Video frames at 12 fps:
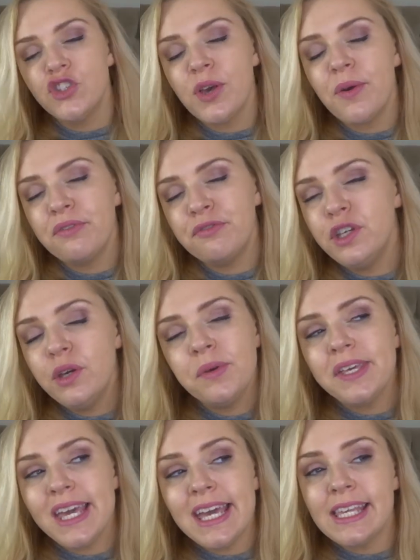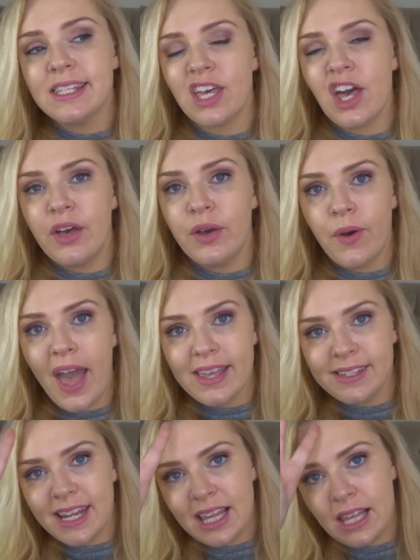So a few years ago,
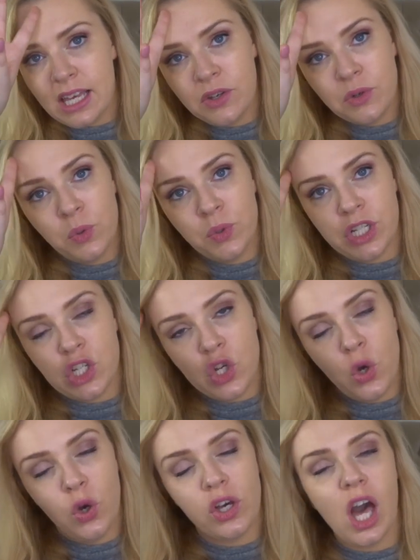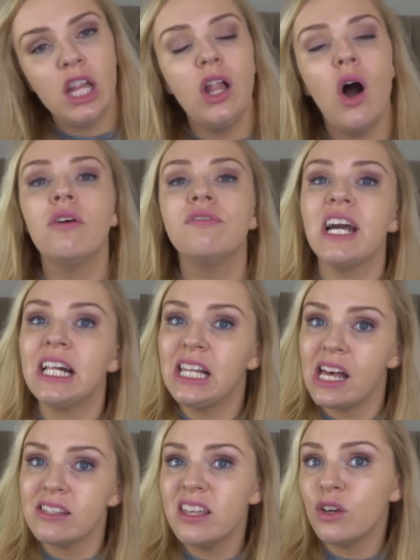Estee Lauder took a lot of their
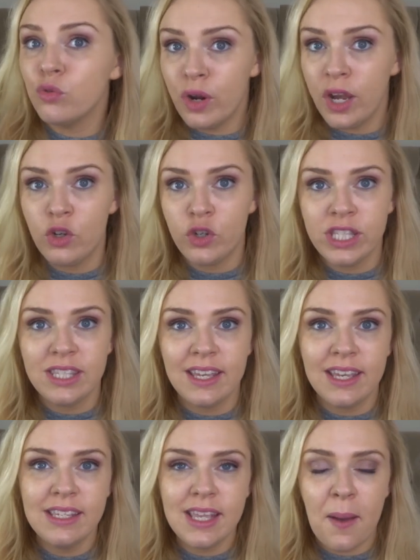classic fragrances